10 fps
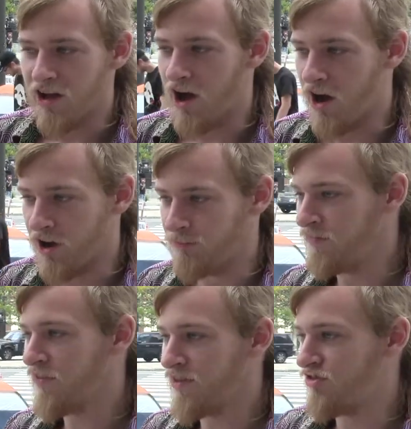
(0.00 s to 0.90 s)
Um,
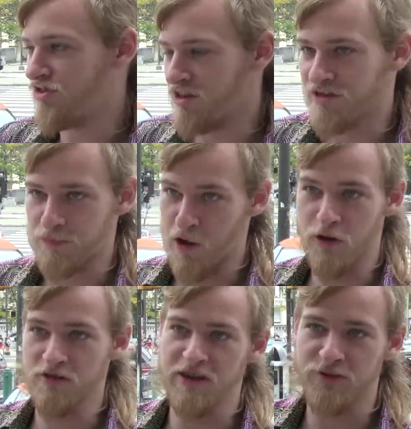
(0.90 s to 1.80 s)
just
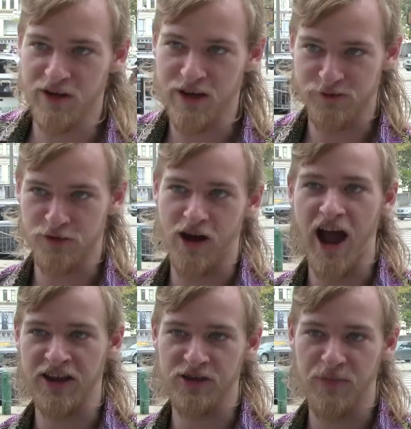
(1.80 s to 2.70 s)
Poe's event for
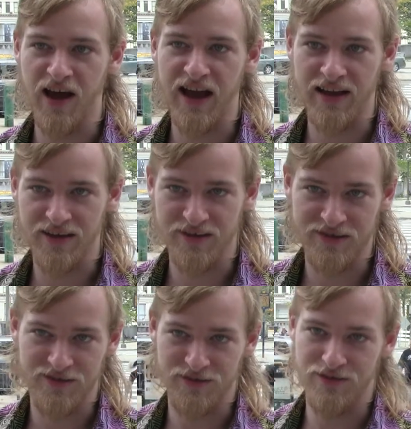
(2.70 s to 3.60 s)
Occupy as,
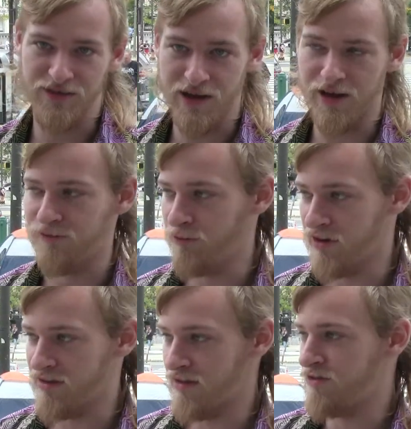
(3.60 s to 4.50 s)
uh, what
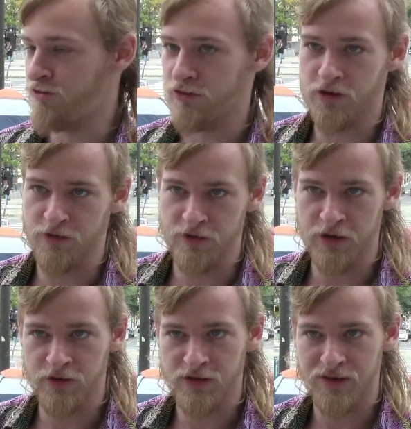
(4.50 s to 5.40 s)
is it, two-year
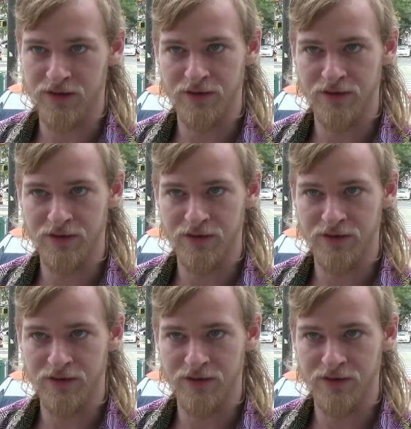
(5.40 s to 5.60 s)
reunion.